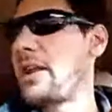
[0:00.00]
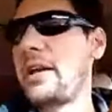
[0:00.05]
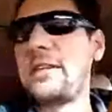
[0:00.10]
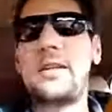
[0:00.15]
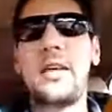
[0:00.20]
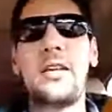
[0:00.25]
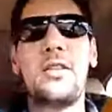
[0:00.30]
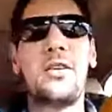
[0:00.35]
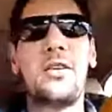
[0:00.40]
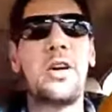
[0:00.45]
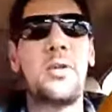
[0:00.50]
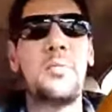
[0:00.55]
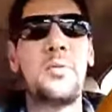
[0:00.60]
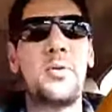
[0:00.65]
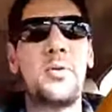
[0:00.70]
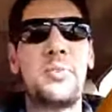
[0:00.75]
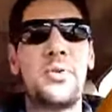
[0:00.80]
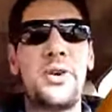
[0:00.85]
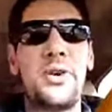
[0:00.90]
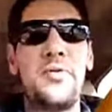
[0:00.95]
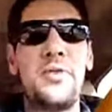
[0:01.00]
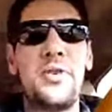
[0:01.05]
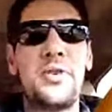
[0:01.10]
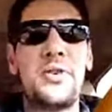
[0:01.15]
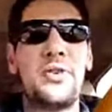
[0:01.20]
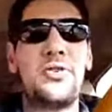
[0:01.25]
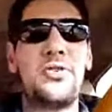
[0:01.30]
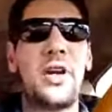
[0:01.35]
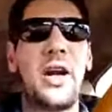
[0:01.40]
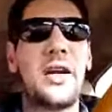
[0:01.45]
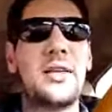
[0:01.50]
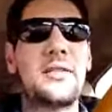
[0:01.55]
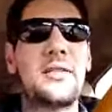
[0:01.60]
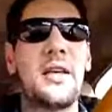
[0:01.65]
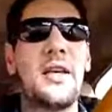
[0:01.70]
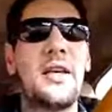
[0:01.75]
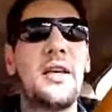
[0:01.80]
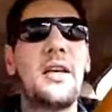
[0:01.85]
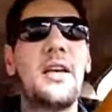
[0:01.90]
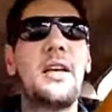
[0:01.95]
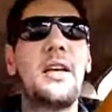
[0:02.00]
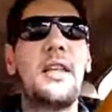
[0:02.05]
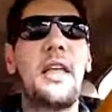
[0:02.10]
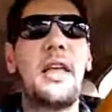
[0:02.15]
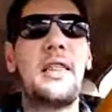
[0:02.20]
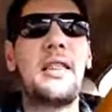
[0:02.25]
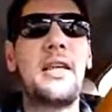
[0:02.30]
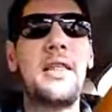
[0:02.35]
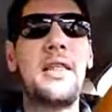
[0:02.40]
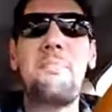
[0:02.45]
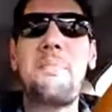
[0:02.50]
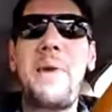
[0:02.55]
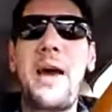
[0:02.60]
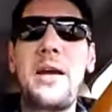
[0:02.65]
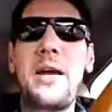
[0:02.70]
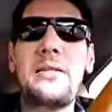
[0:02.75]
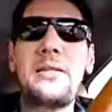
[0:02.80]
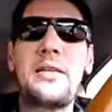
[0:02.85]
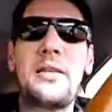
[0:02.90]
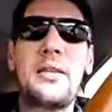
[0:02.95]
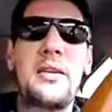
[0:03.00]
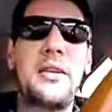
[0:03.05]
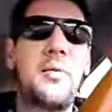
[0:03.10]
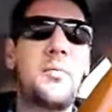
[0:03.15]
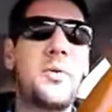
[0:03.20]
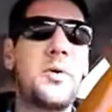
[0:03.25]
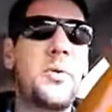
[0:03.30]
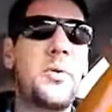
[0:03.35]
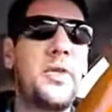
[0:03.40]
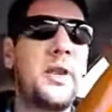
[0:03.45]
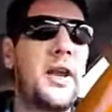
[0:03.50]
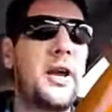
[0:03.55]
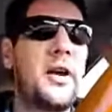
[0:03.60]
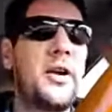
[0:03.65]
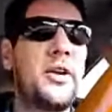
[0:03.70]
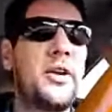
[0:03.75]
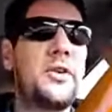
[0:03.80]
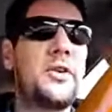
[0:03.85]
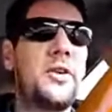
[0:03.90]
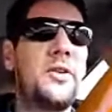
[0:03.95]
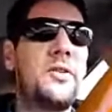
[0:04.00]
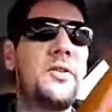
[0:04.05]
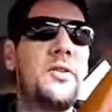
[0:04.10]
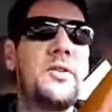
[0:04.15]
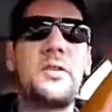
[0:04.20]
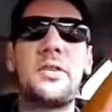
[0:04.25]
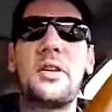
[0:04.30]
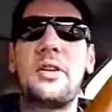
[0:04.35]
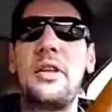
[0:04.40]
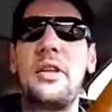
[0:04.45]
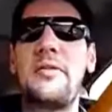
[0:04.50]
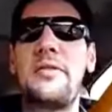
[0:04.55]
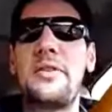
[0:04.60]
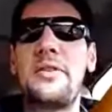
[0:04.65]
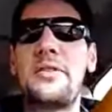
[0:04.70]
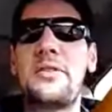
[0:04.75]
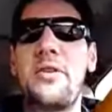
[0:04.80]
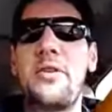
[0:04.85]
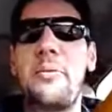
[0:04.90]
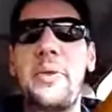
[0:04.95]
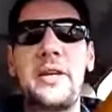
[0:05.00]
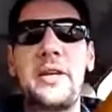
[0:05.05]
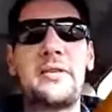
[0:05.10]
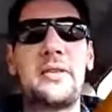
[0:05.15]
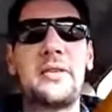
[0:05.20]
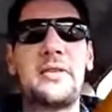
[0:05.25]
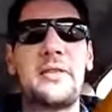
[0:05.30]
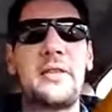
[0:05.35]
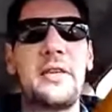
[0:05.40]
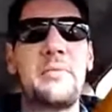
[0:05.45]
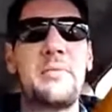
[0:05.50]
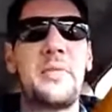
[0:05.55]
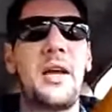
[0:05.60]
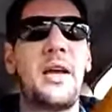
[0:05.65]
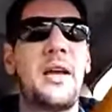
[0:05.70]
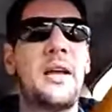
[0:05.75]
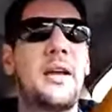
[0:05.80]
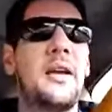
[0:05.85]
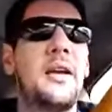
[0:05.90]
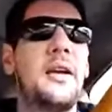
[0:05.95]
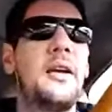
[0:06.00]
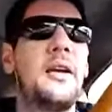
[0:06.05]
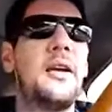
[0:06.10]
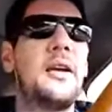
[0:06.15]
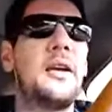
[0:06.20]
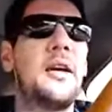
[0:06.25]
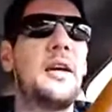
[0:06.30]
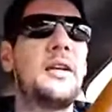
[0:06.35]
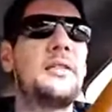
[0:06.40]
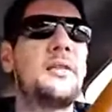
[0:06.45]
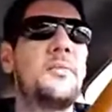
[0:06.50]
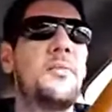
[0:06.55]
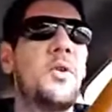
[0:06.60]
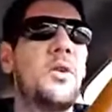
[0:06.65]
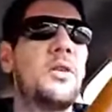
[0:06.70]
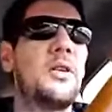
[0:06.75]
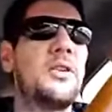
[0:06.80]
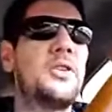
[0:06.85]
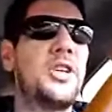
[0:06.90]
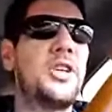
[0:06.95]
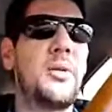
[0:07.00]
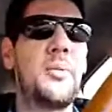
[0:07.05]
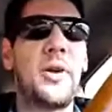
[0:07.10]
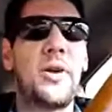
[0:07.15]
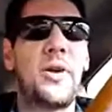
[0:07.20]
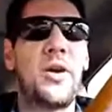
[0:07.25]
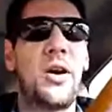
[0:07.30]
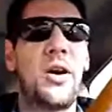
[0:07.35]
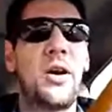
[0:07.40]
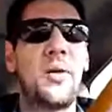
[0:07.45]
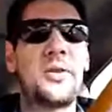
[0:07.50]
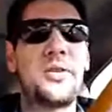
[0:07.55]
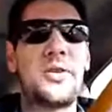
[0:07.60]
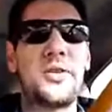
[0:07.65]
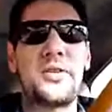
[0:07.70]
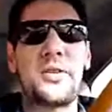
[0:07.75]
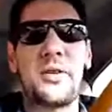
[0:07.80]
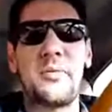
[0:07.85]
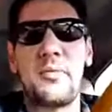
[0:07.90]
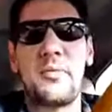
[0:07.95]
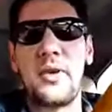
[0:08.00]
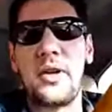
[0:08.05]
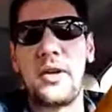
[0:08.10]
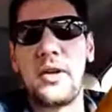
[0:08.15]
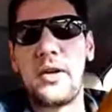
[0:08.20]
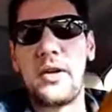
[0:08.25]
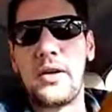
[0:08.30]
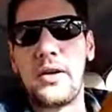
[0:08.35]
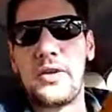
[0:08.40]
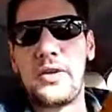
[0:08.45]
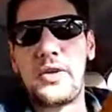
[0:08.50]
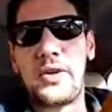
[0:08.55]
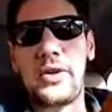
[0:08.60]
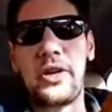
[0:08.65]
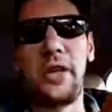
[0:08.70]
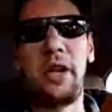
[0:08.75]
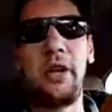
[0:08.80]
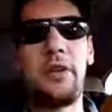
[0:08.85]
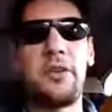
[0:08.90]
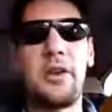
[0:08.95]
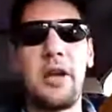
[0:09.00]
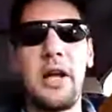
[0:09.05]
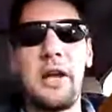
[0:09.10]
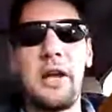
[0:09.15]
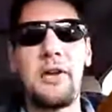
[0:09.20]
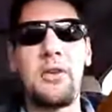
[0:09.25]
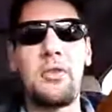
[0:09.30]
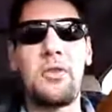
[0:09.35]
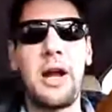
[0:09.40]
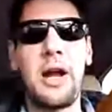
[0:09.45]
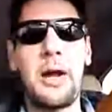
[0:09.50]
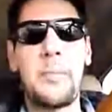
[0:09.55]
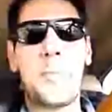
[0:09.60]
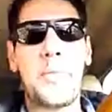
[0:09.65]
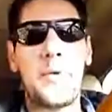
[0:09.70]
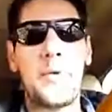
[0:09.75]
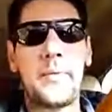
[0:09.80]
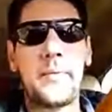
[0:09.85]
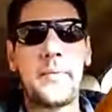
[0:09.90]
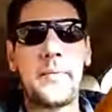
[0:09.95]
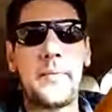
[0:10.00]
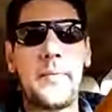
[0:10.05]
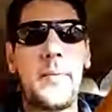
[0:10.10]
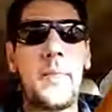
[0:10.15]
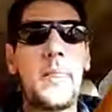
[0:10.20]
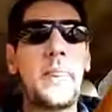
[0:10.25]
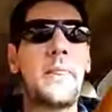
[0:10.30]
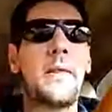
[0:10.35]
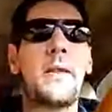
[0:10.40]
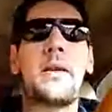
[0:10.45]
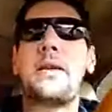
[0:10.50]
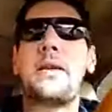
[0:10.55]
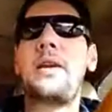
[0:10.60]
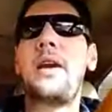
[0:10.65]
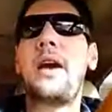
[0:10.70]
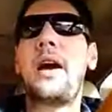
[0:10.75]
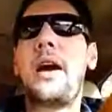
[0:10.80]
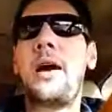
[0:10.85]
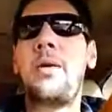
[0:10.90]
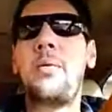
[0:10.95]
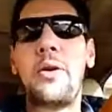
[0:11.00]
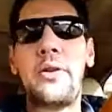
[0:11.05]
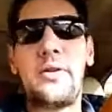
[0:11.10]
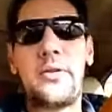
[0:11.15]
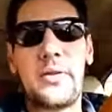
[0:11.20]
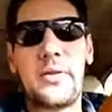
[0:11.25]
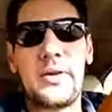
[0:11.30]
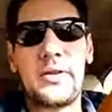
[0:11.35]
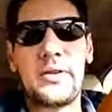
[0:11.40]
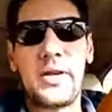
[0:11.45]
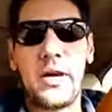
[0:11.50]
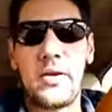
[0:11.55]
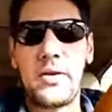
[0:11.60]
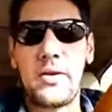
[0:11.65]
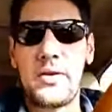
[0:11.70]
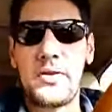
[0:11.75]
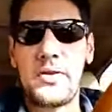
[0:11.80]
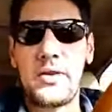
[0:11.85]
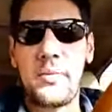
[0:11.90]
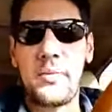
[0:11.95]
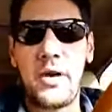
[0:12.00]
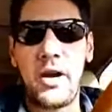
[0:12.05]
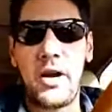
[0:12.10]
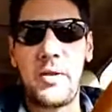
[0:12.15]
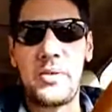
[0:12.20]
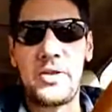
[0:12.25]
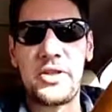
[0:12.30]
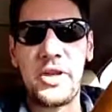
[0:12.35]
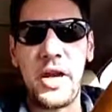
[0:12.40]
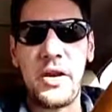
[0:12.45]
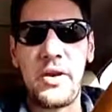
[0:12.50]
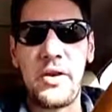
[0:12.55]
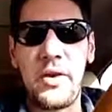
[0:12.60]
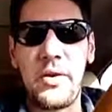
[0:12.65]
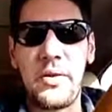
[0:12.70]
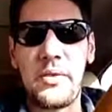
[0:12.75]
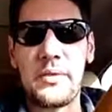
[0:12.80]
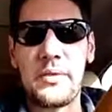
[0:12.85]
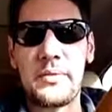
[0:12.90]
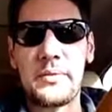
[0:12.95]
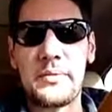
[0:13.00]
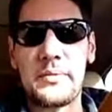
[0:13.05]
Like, they look up your previous address and then they mask the number with the area code you used to live in, so it makes it seem like it's a more legitimate call, which is some dirty, underhanded crap. Yeah, I went through a tunnel or some garbage. I don't know.